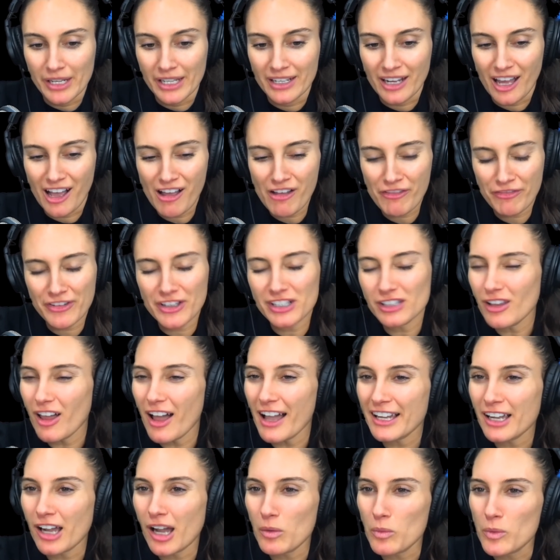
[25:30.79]
And I feel
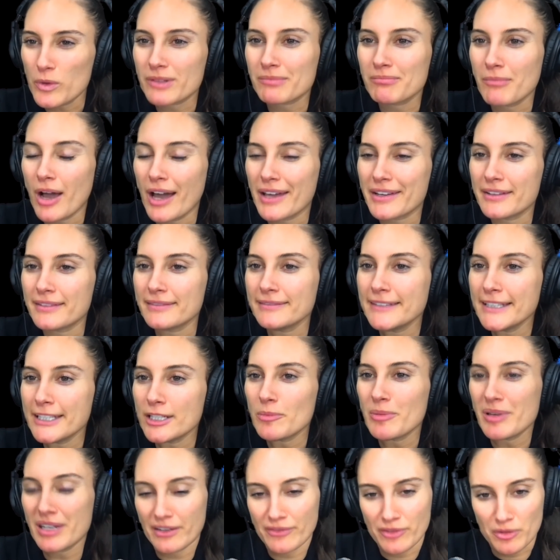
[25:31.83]
like I wouldn't mind a
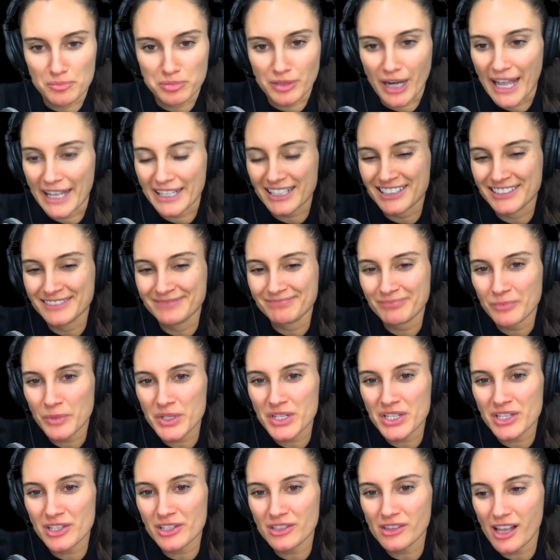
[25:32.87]
little bit of a break,
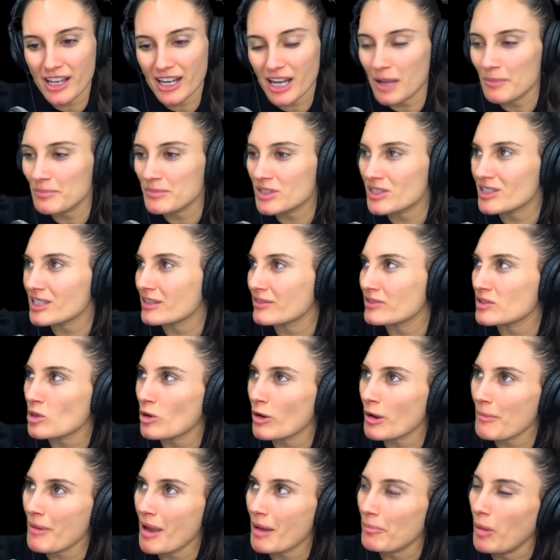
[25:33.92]
wouldn't you? Like I'm sick of
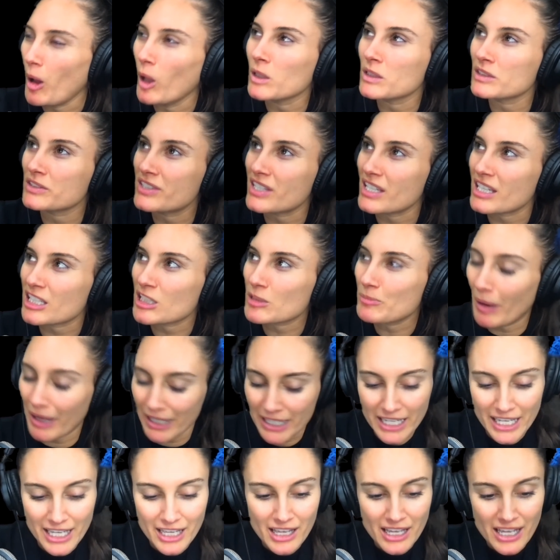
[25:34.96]
talking about politics.
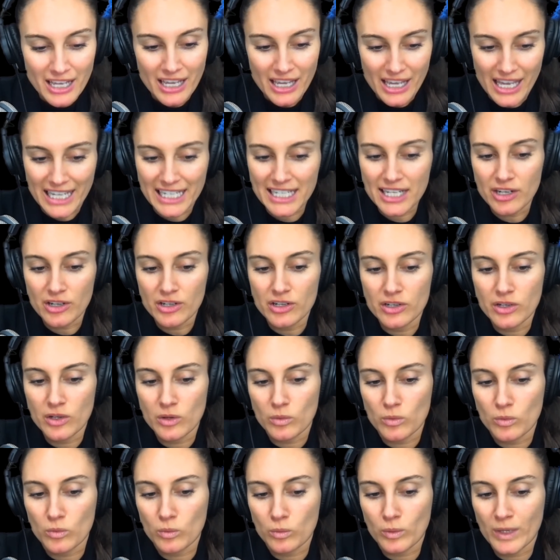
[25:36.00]
But
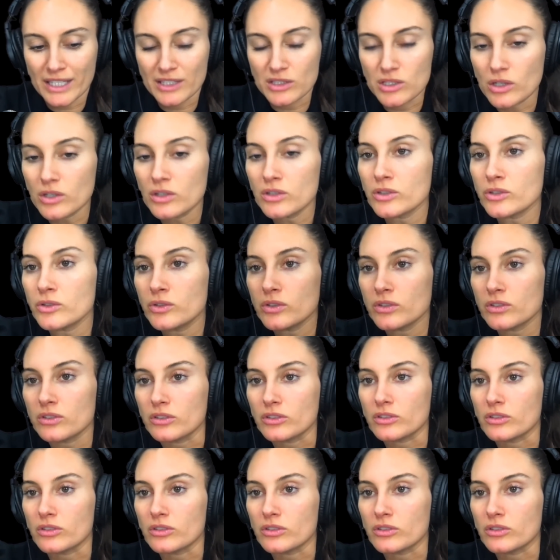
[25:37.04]
anywho, we do